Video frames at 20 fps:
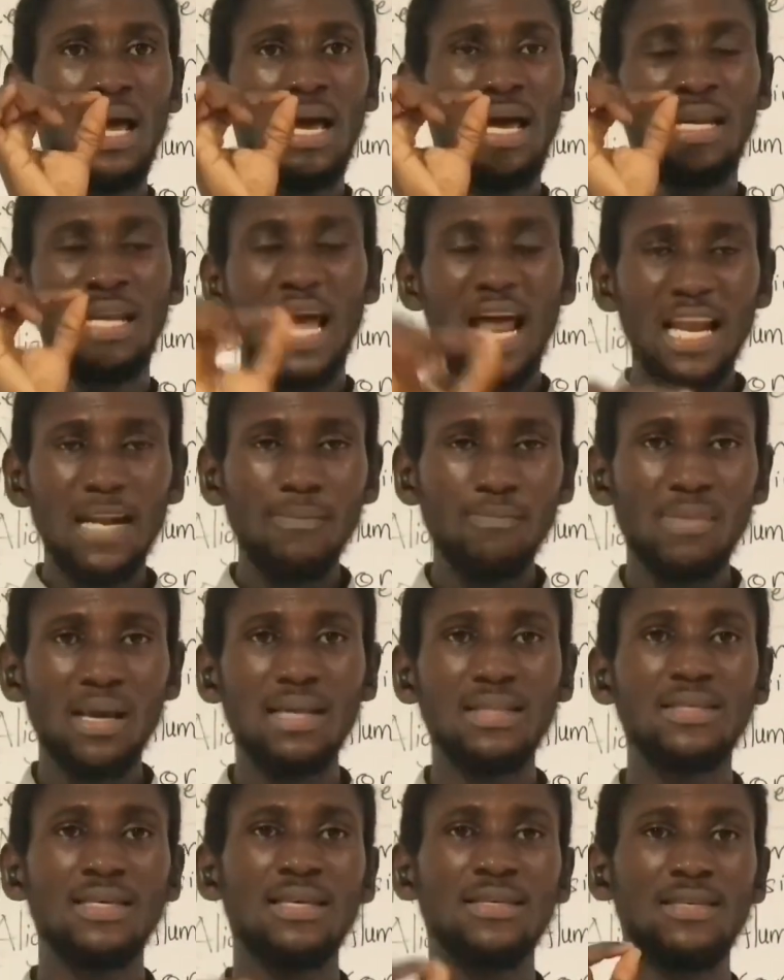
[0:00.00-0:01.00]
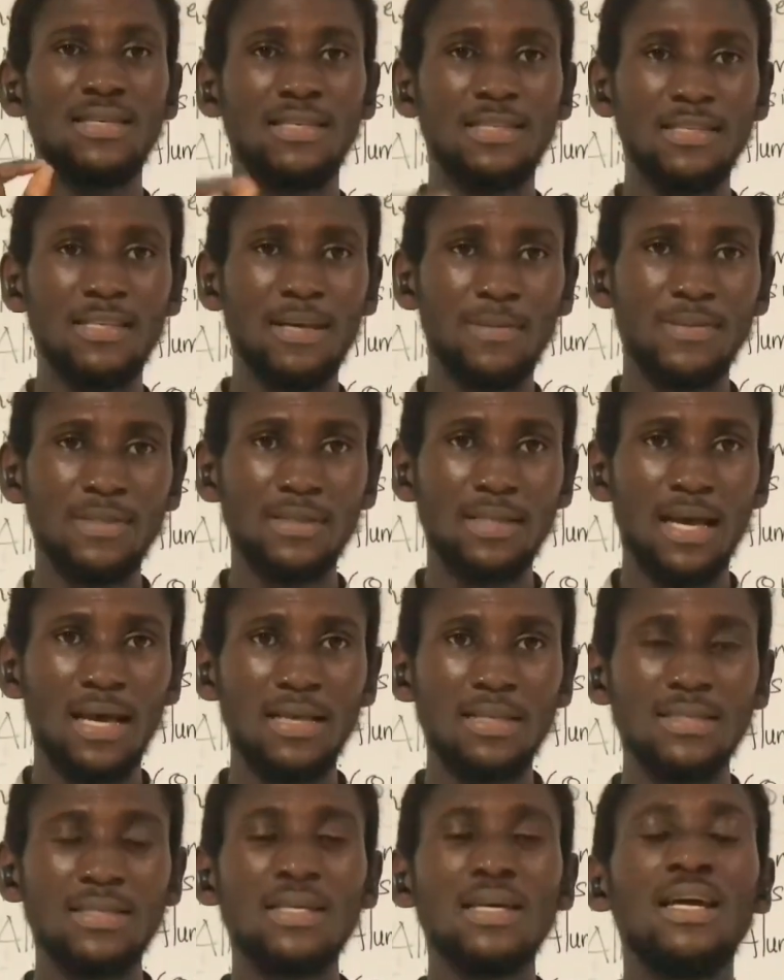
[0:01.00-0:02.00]
An element is a
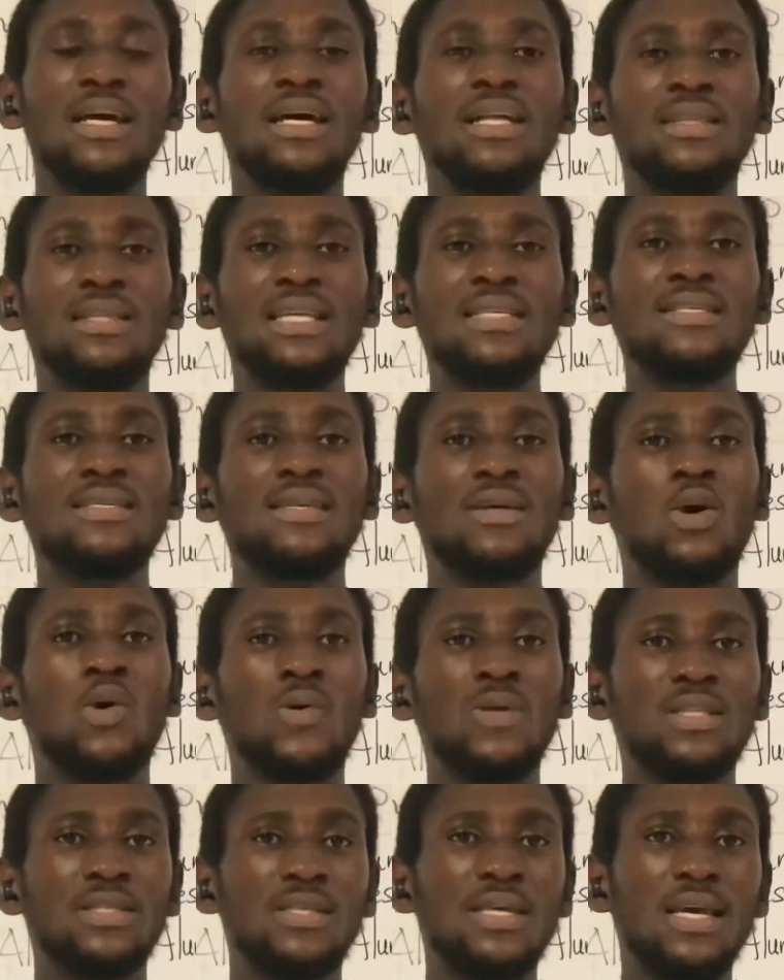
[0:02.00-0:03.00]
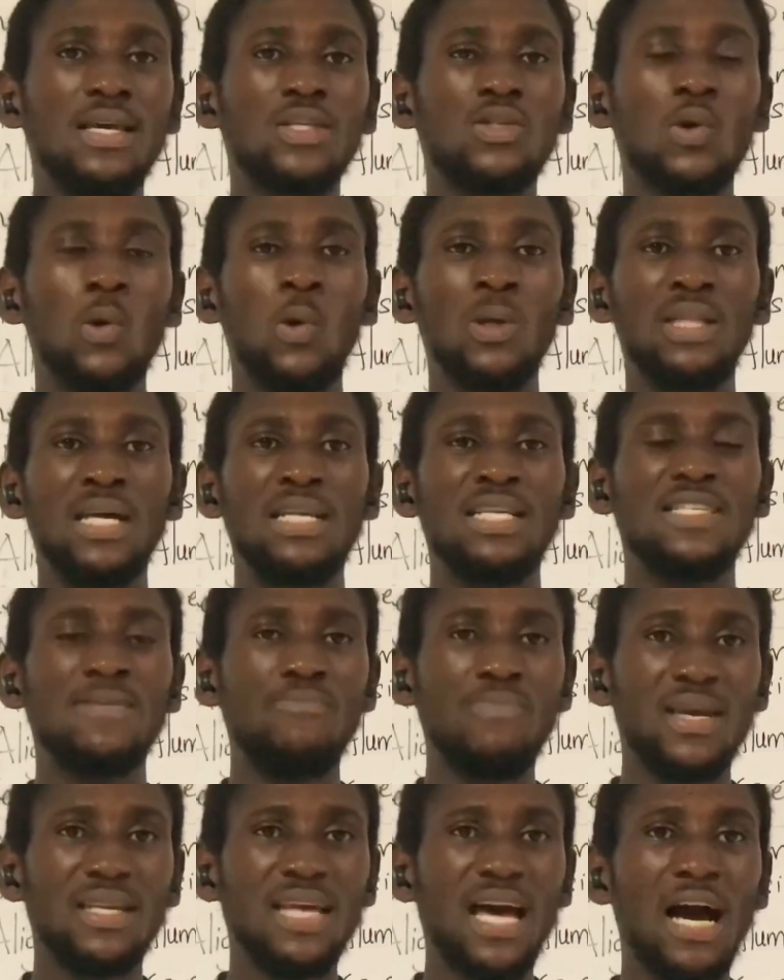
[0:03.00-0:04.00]
substance that contains or that is
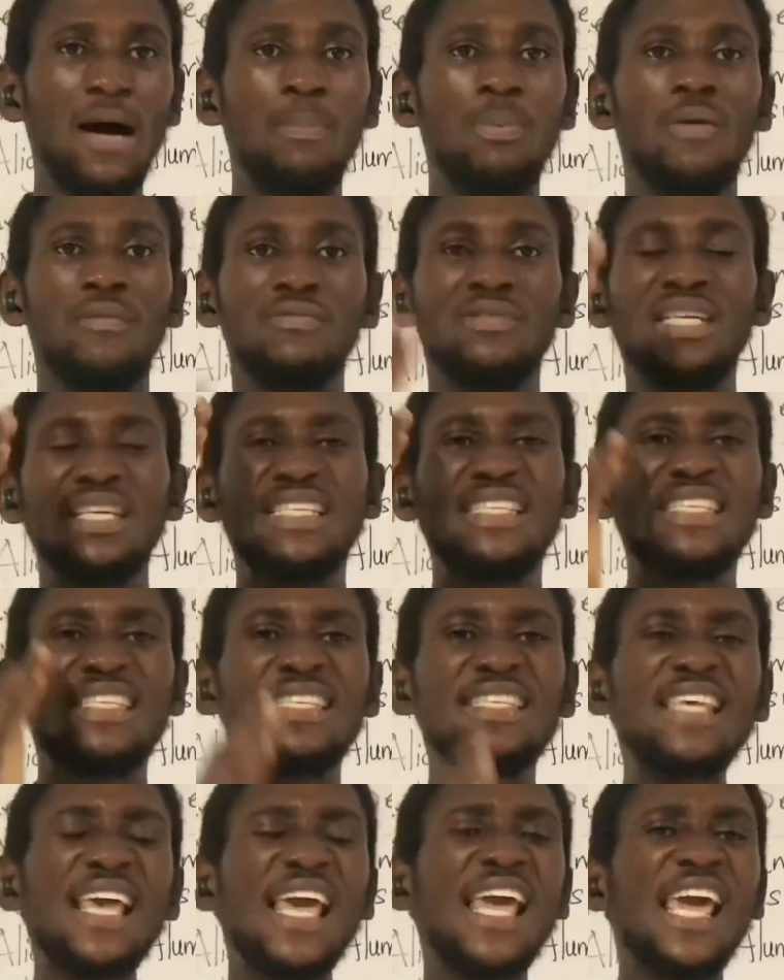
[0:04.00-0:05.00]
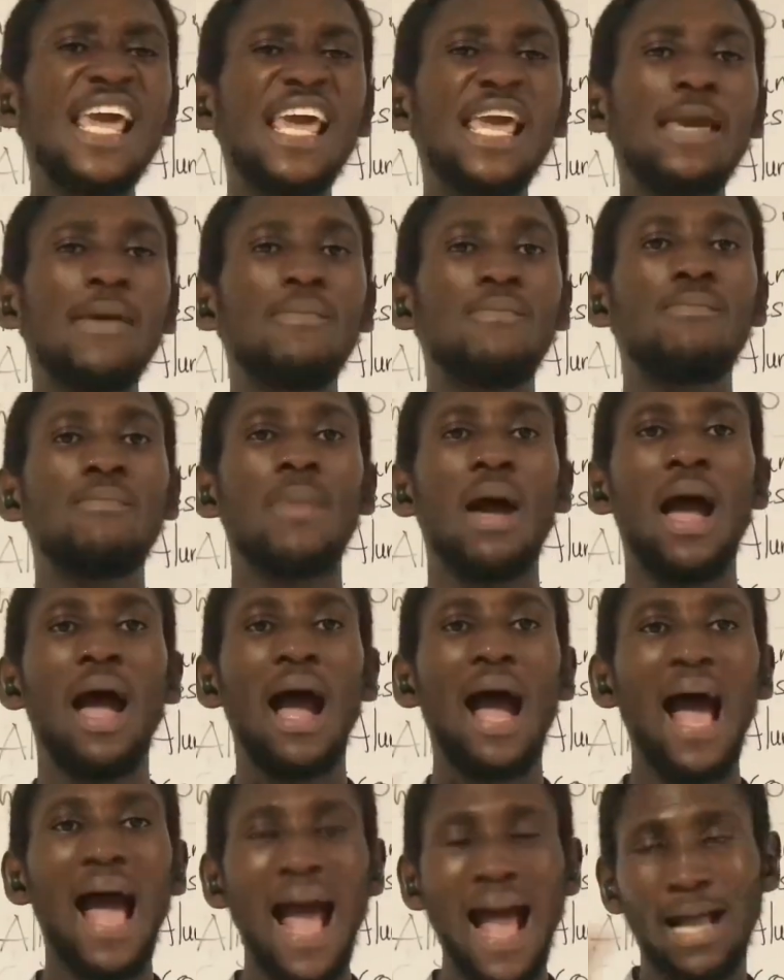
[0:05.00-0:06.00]
made up of the same
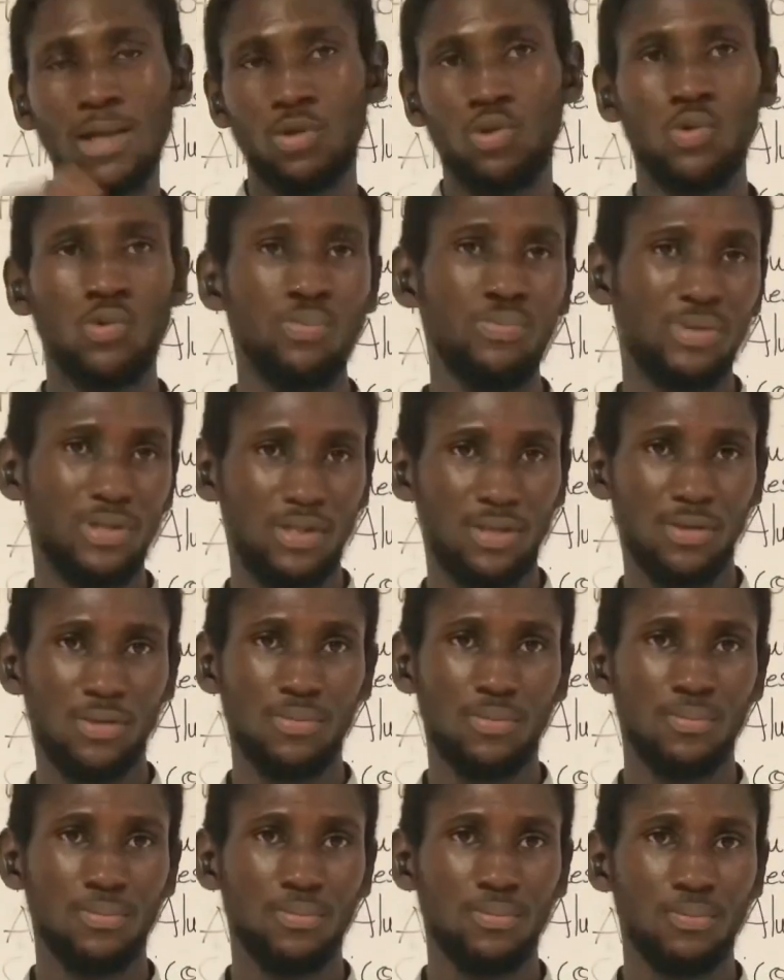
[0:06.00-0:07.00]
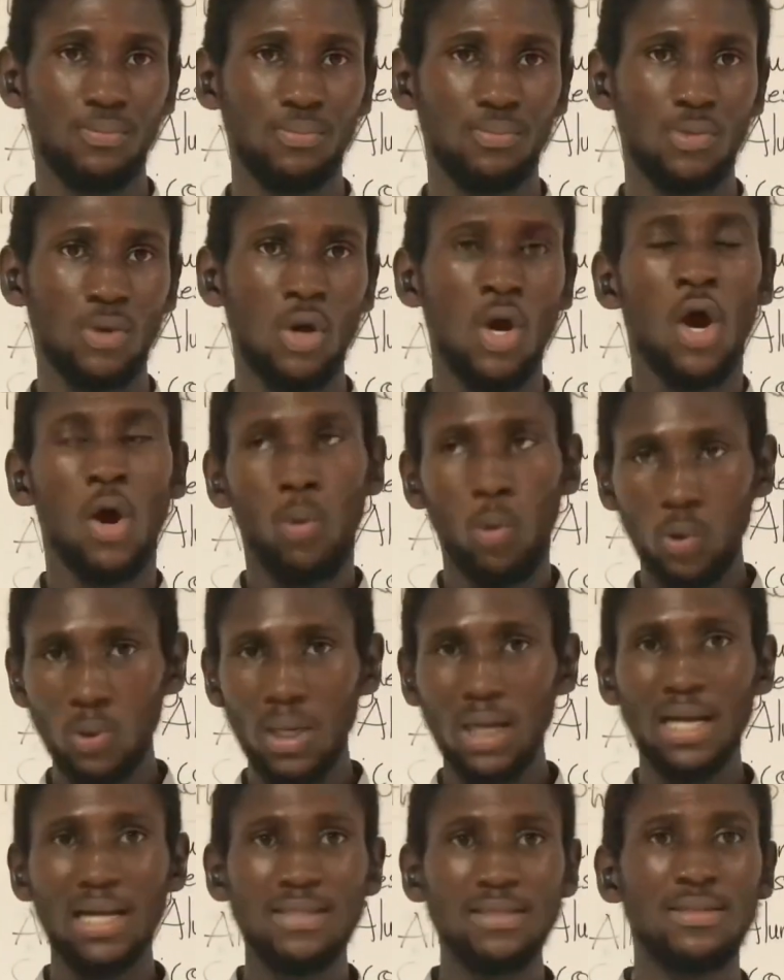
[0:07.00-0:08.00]
atoms. We'll
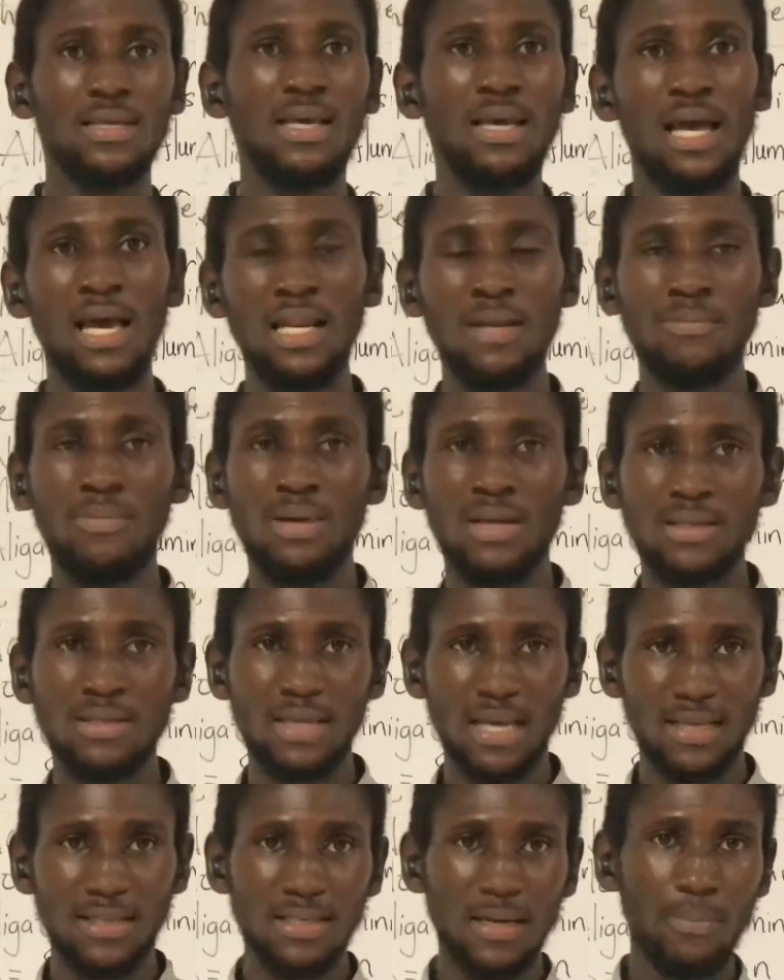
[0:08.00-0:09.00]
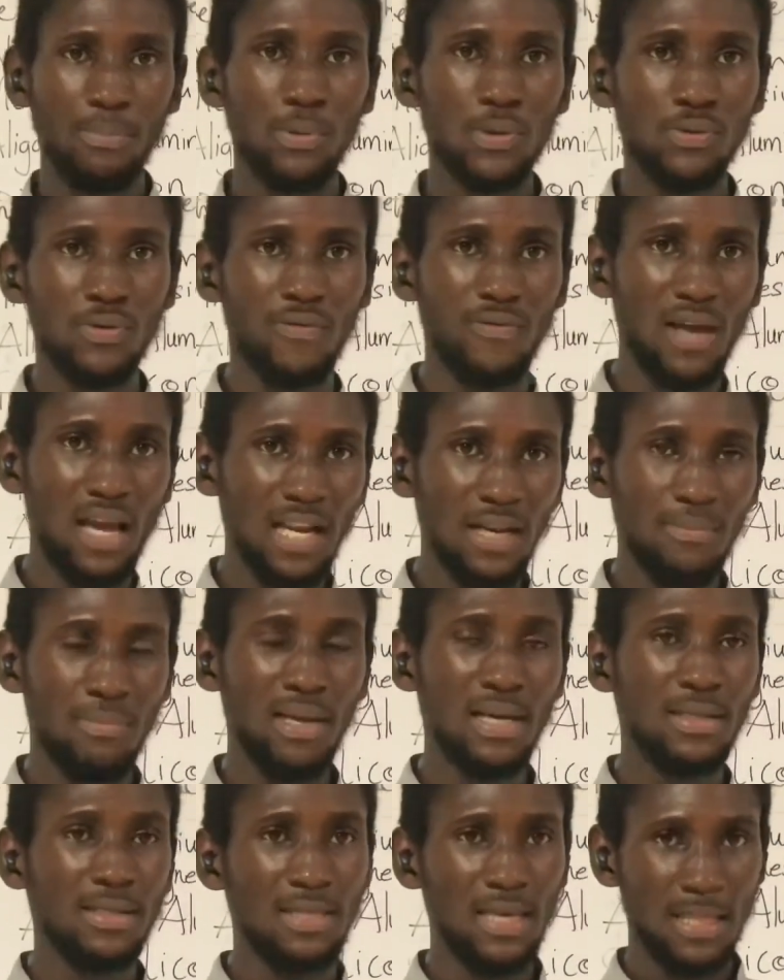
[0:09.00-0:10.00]
look at elements, examples of
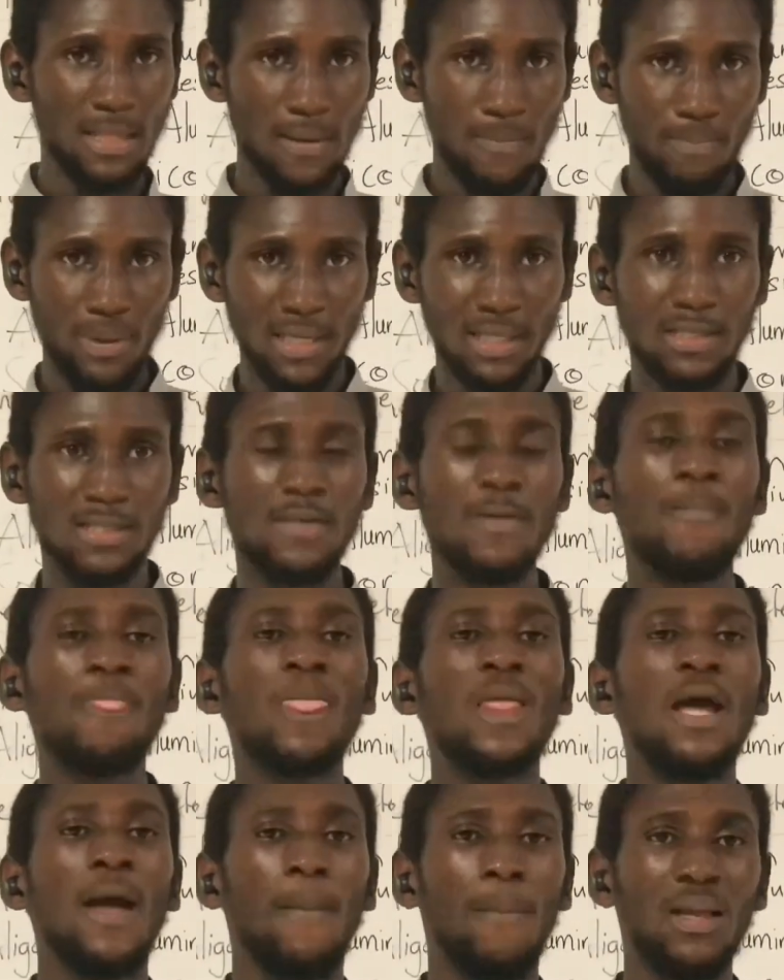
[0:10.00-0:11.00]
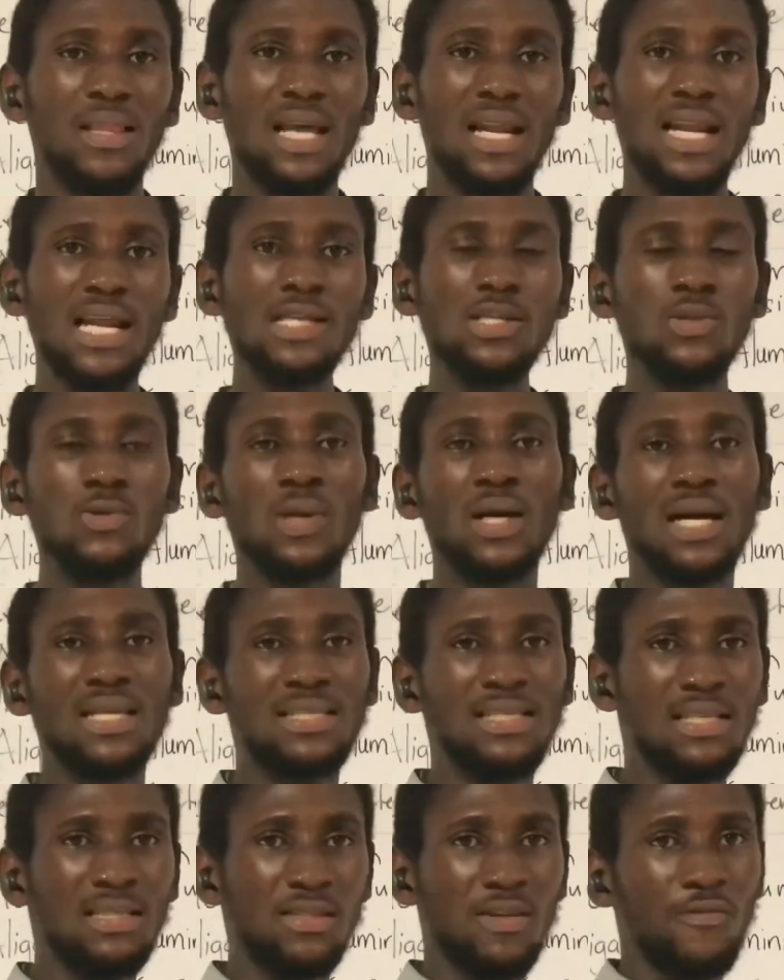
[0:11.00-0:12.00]
elements in a bit. But then let's look at
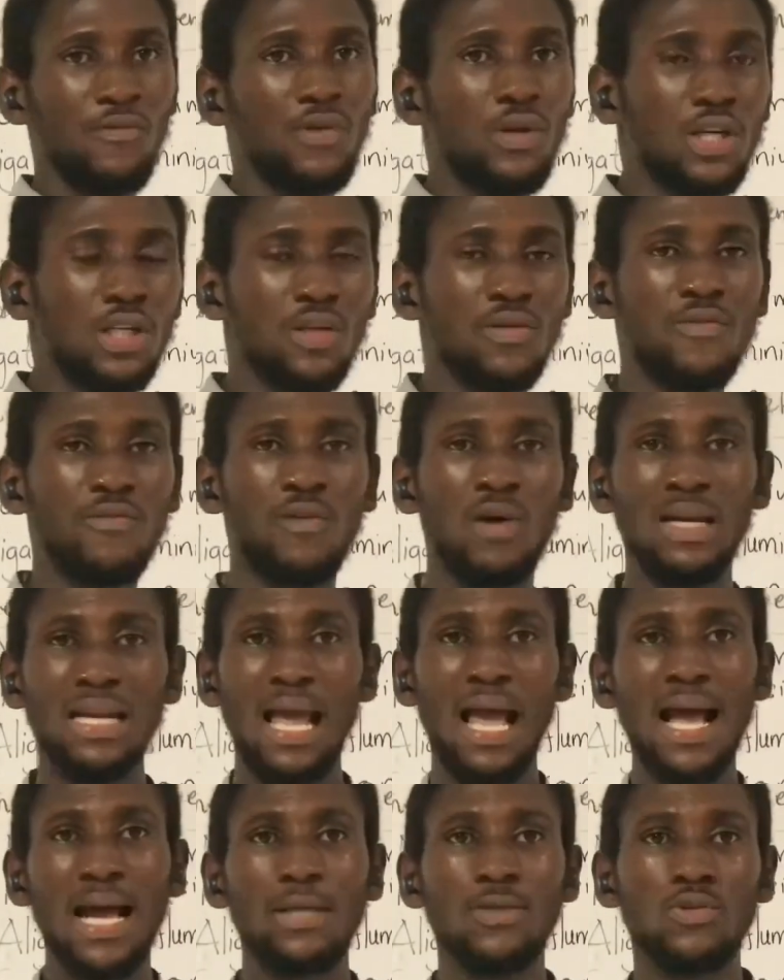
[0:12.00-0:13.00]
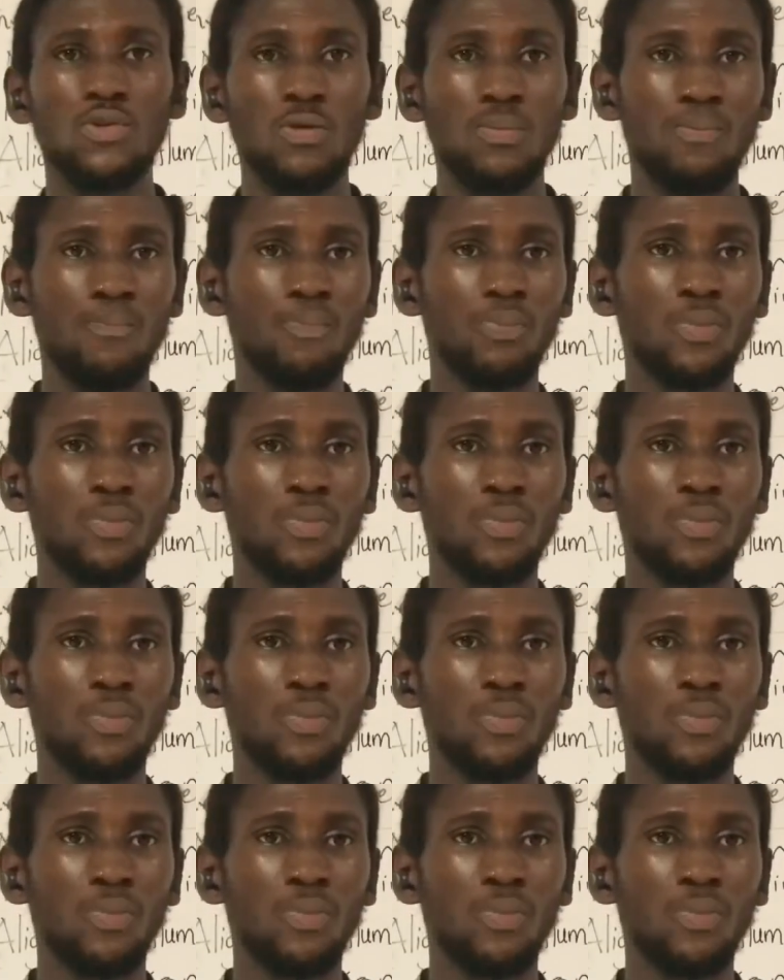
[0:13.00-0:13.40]
the definition for an atom.